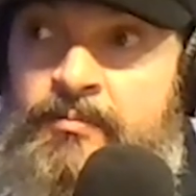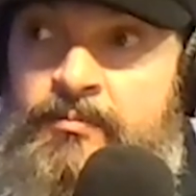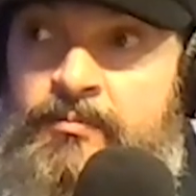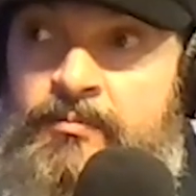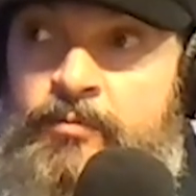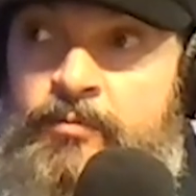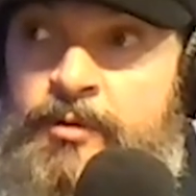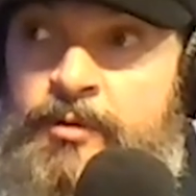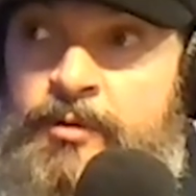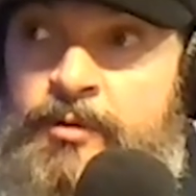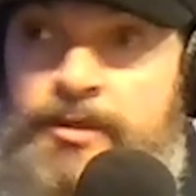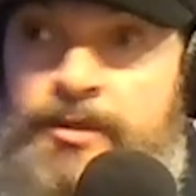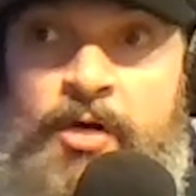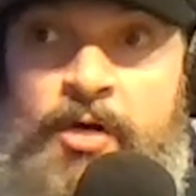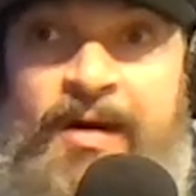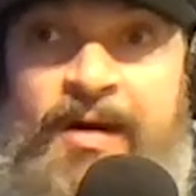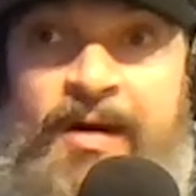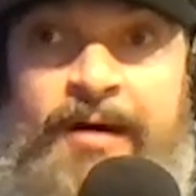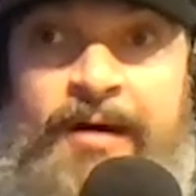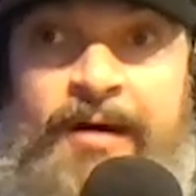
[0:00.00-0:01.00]
we would go
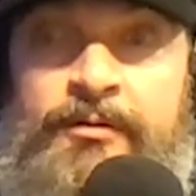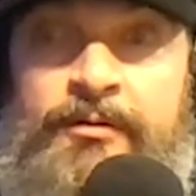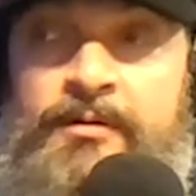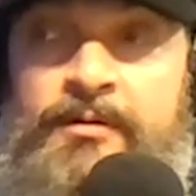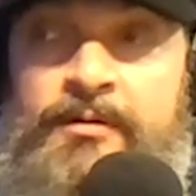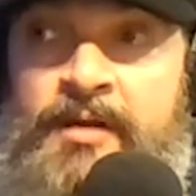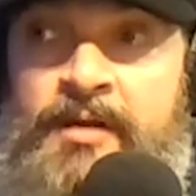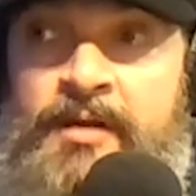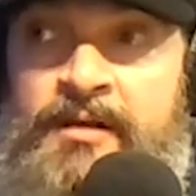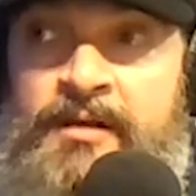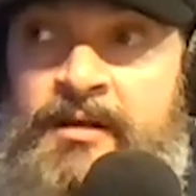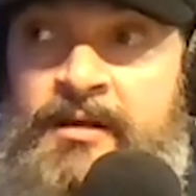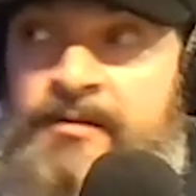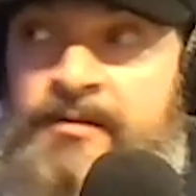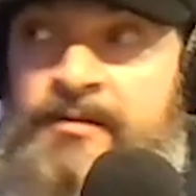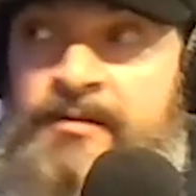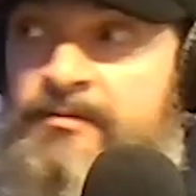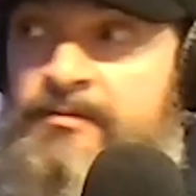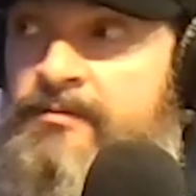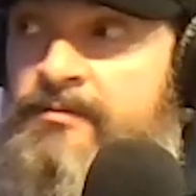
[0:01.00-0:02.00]
out and
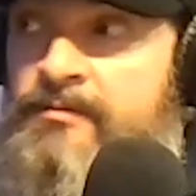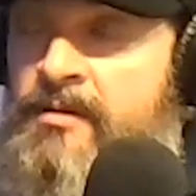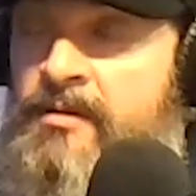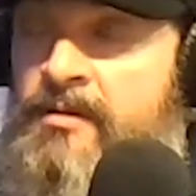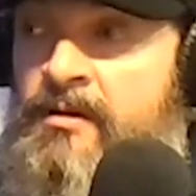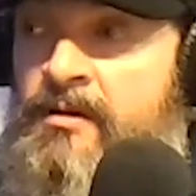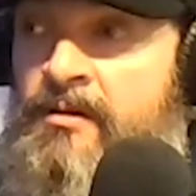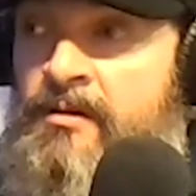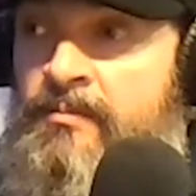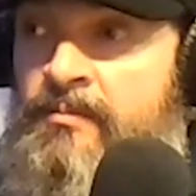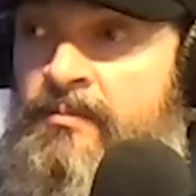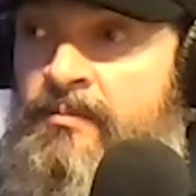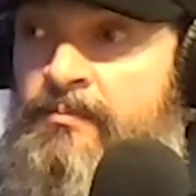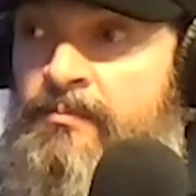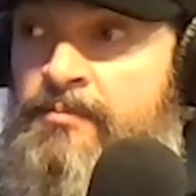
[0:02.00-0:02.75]
and um,